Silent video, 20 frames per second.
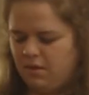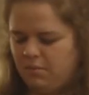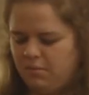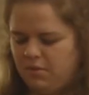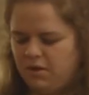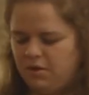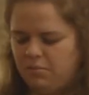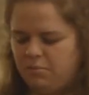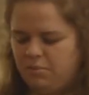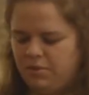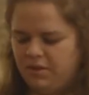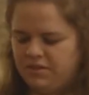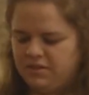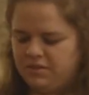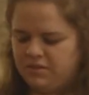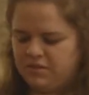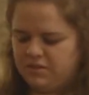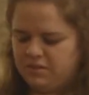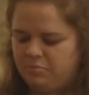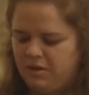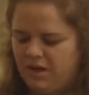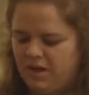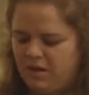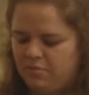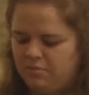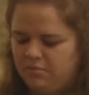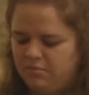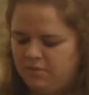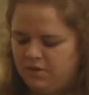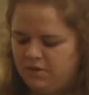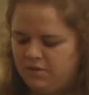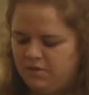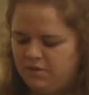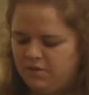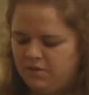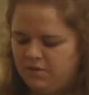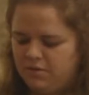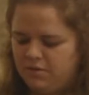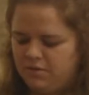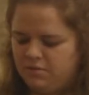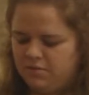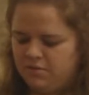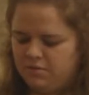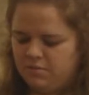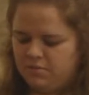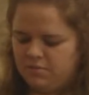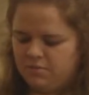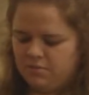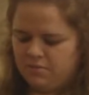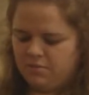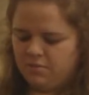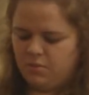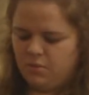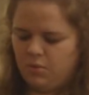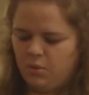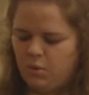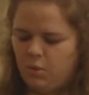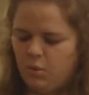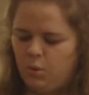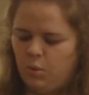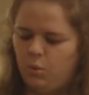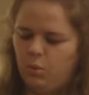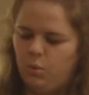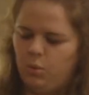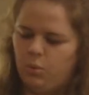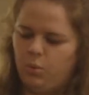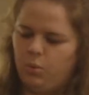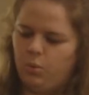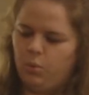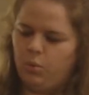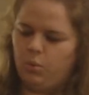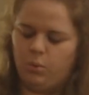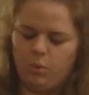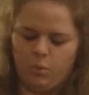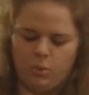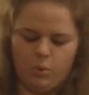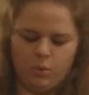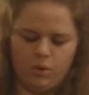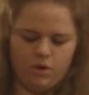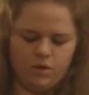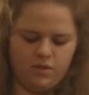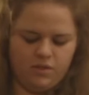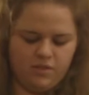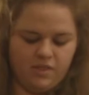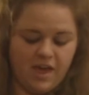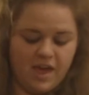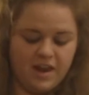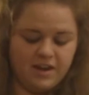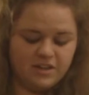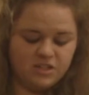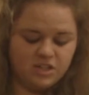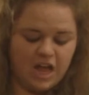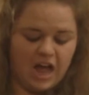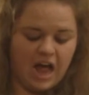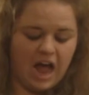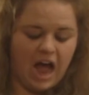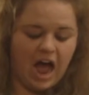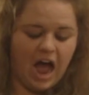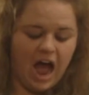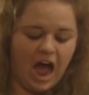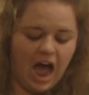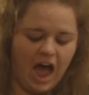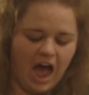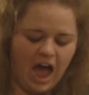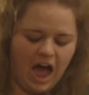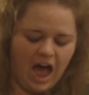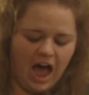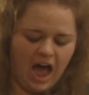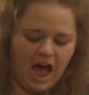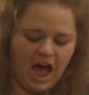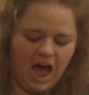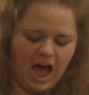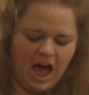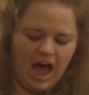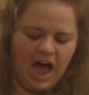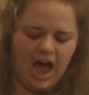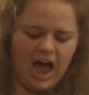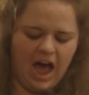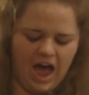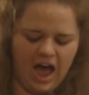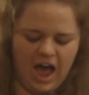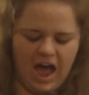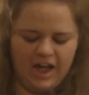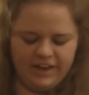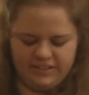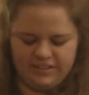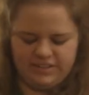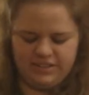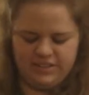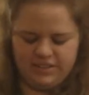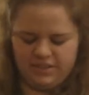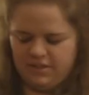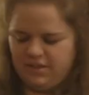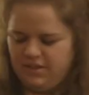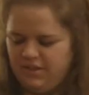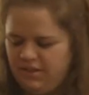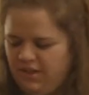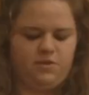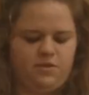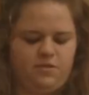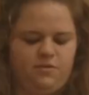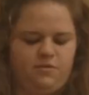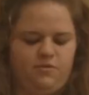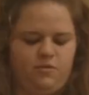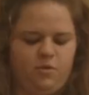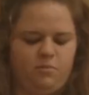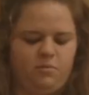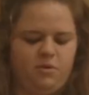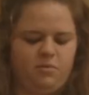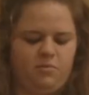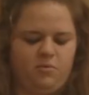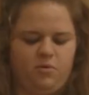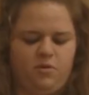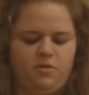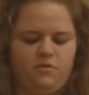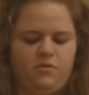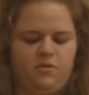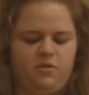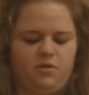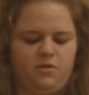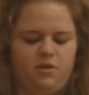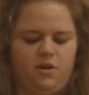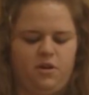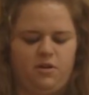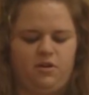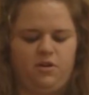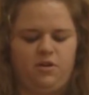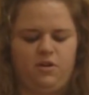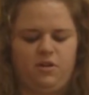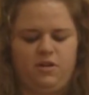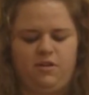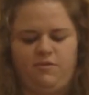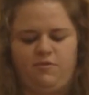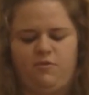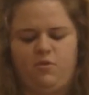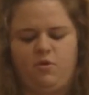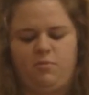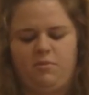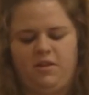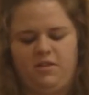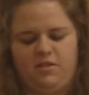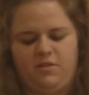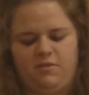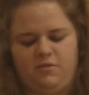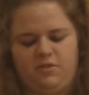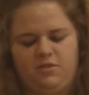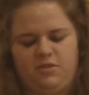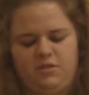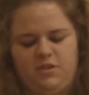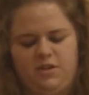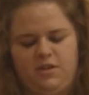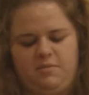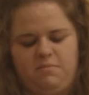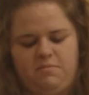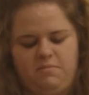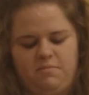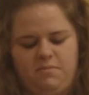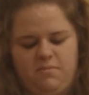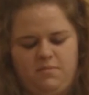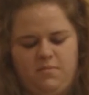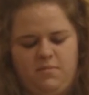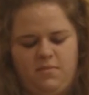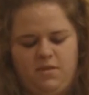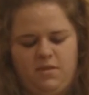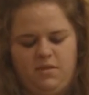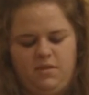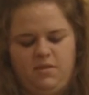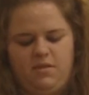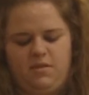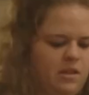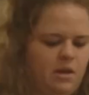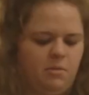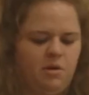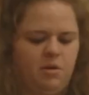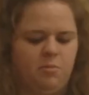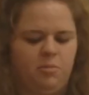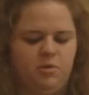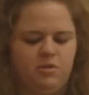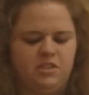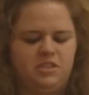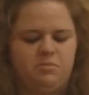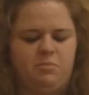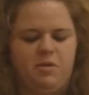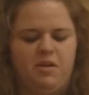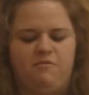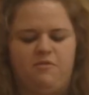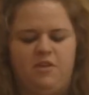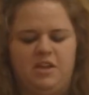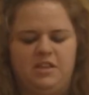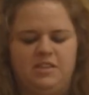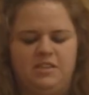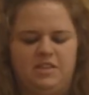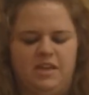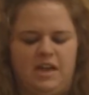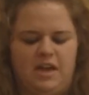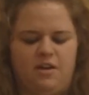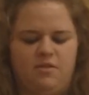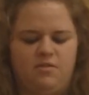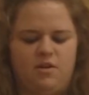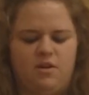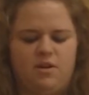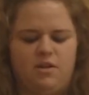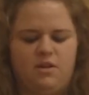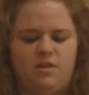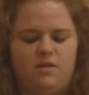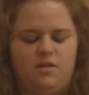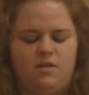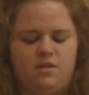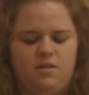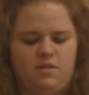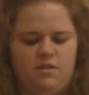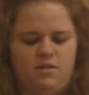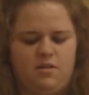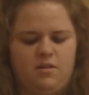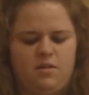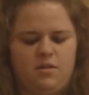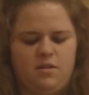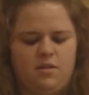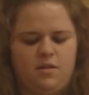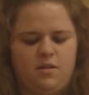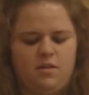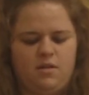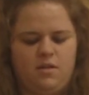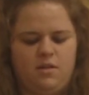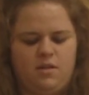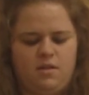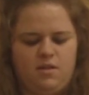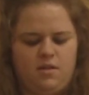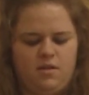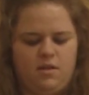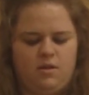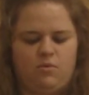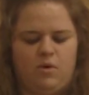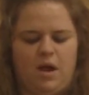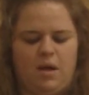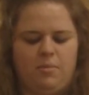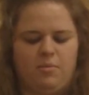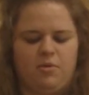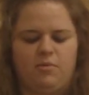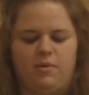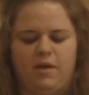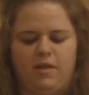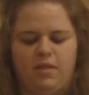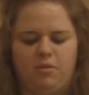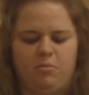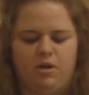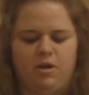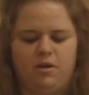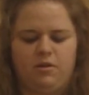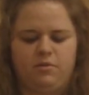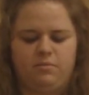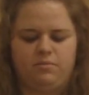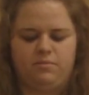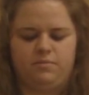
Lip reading: I'm gonna place a spam in here. Ooh, that is hot. You can form it more if you're not good at forming it the first time. Then I'm gonna put the spam face down on it and wrap it around the bottom.